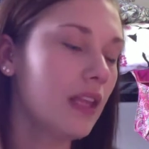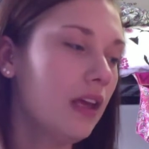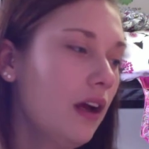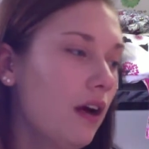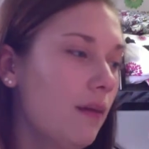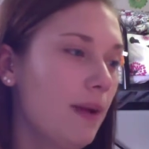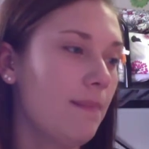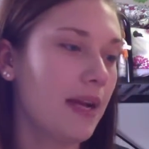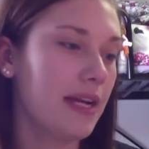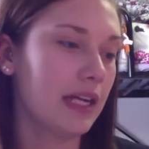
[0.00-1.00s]

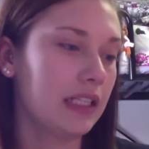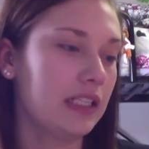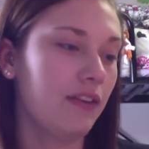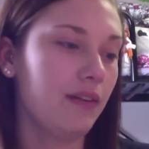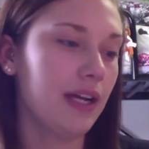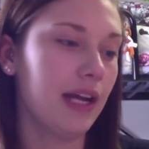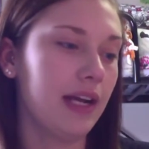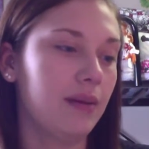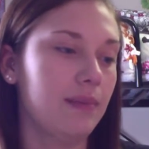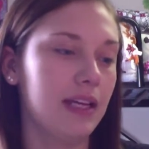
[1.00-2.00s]
My next favorite
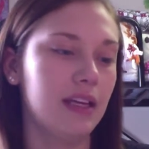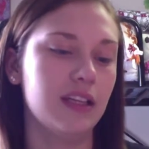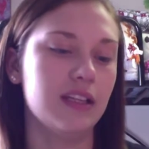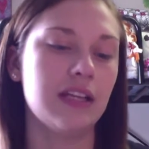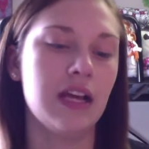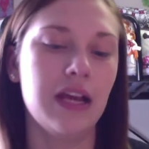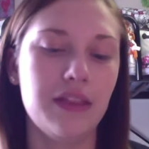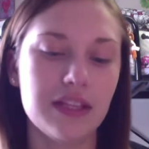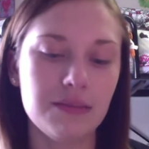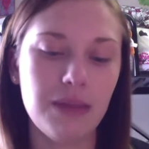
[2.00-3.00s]
item is
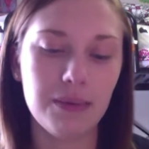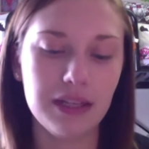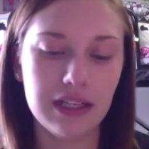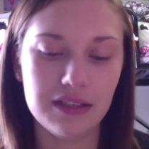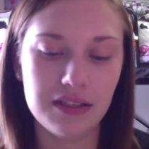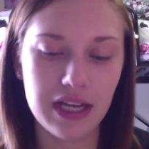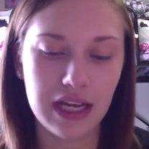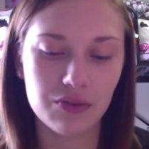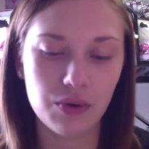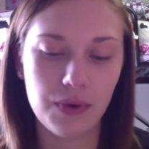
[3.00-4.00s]
this Maybelline Instant
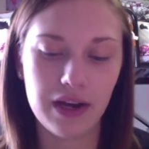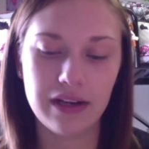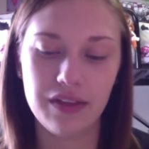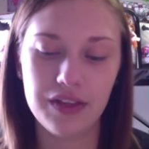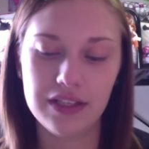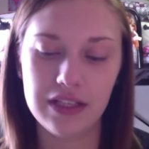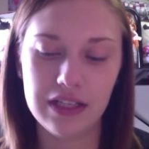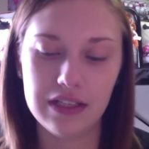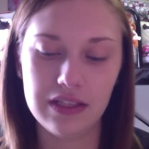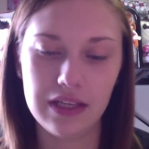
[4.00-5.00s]
Age Rewind. This
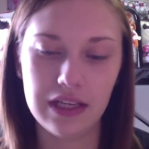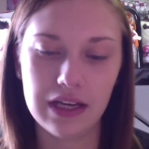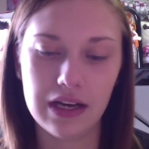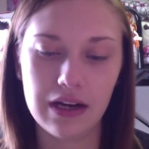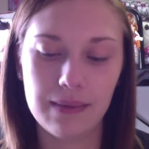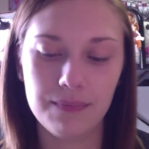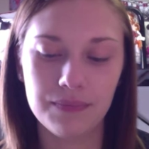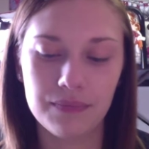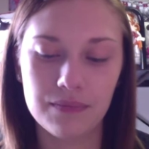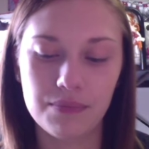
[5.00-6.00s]
is the
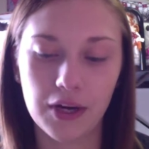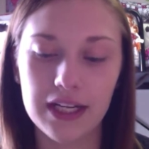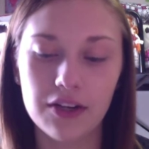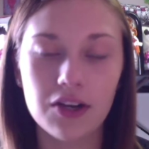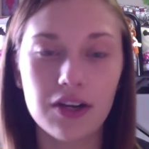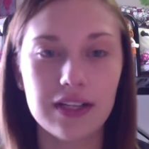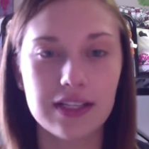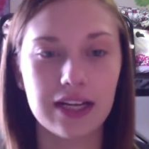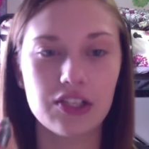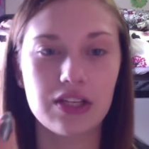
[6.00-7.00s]
brightener. It's
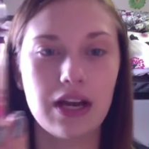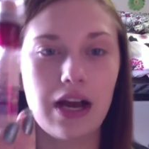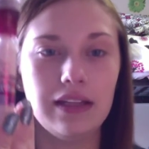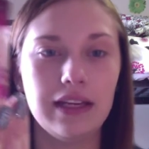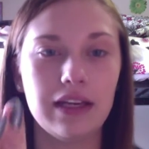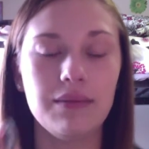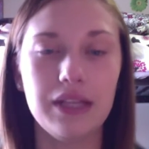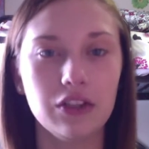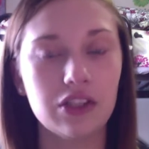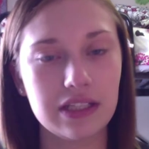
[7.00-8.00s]
actually not like, I mean,
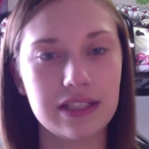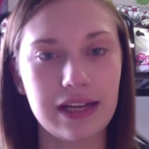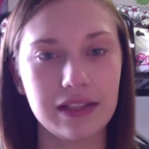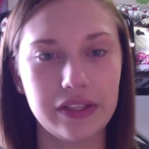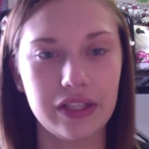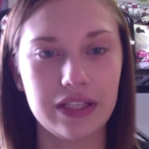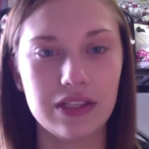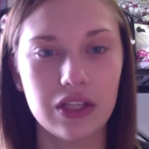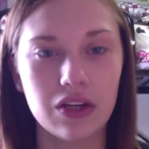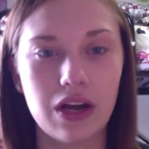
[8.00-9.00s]
it looks exactly like the
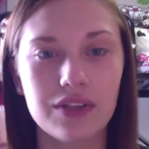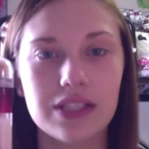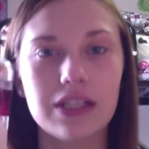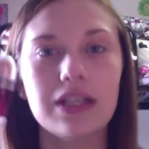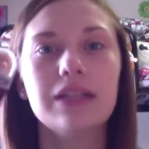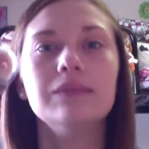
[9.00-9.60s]
concealer obviously,